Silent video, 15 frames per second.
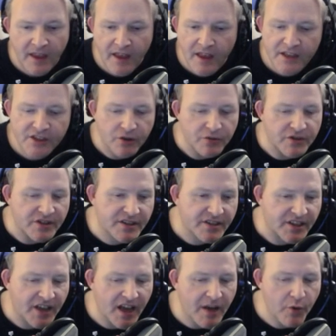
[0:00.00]
So just to
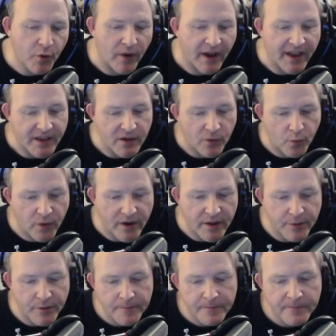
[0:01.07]
come away
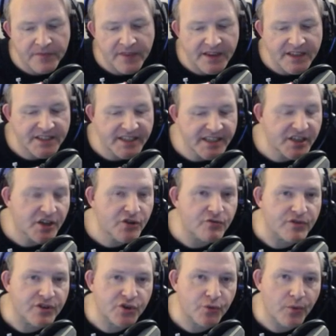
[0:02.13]
with
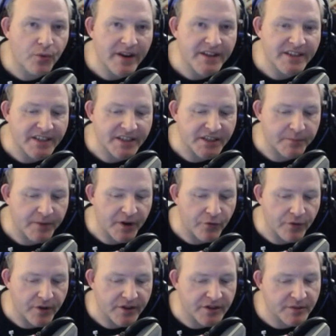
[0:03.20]
620
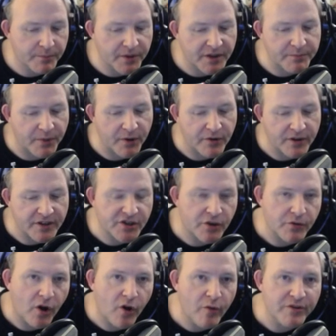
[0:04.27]
experience plus bonus, so
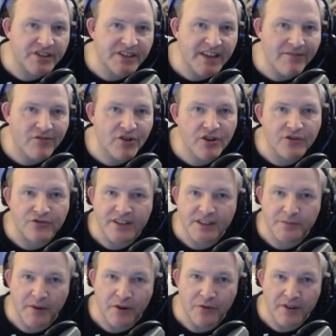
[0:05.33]
almost 700
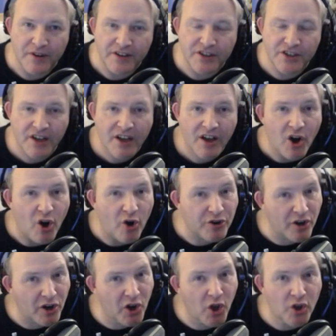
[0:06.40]
experience on a
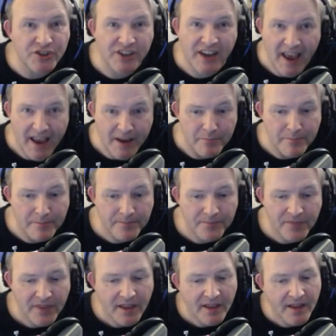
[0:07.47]
lost game,
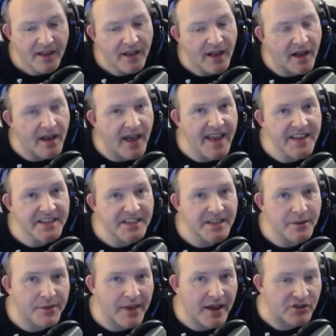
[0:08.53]

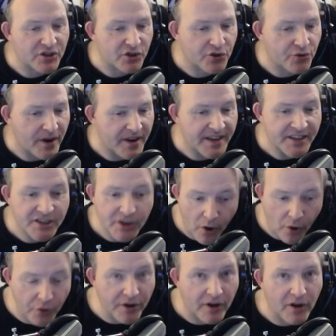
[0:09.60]
18,000 credits
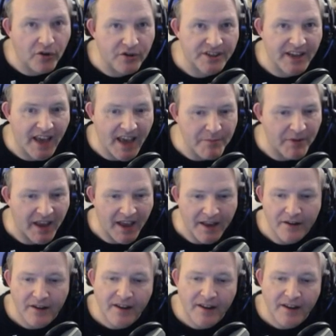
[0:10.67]
on a lost game again.